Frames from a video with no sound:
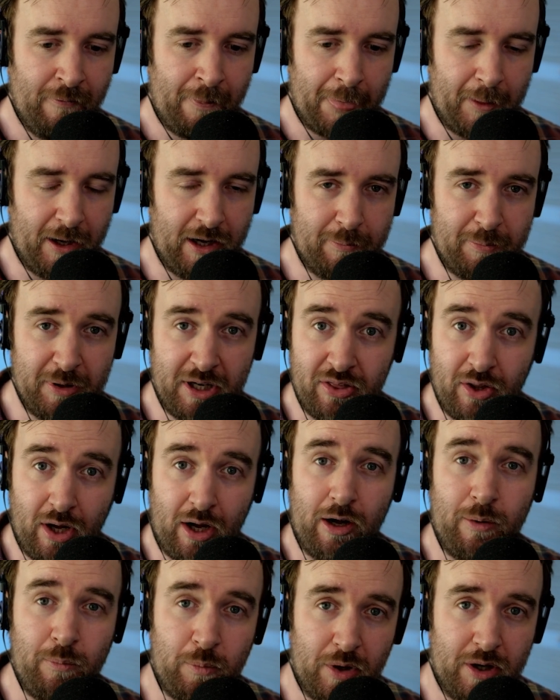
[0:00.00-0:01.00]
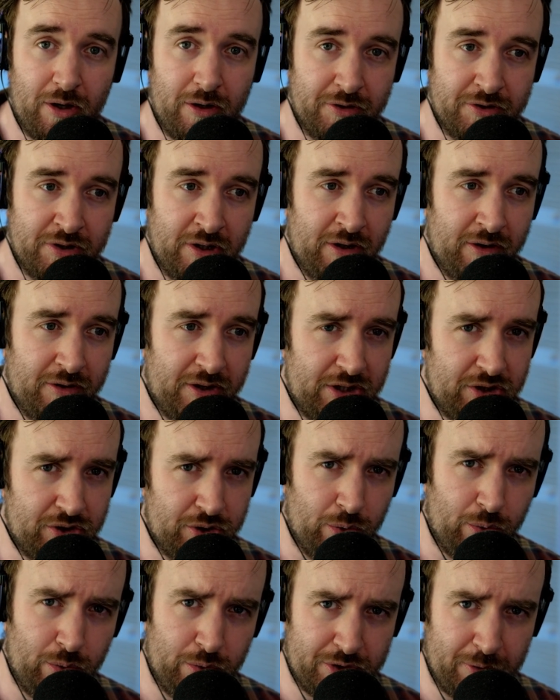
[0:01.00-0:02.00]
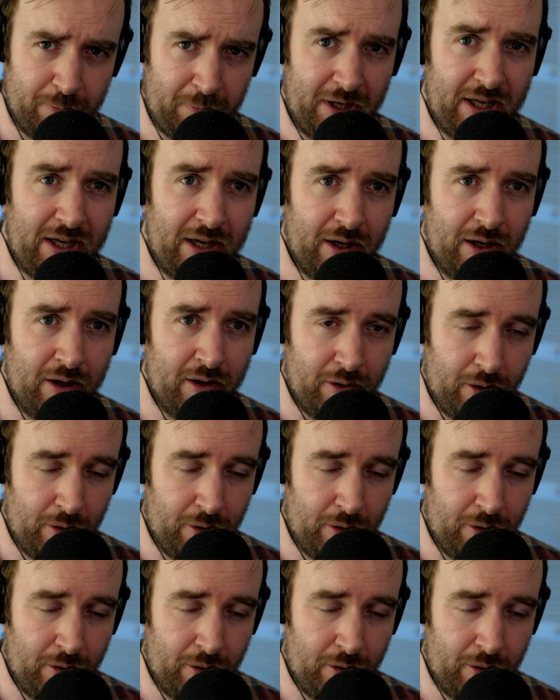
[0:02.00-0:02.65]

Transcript: But in the hub world, these doors appear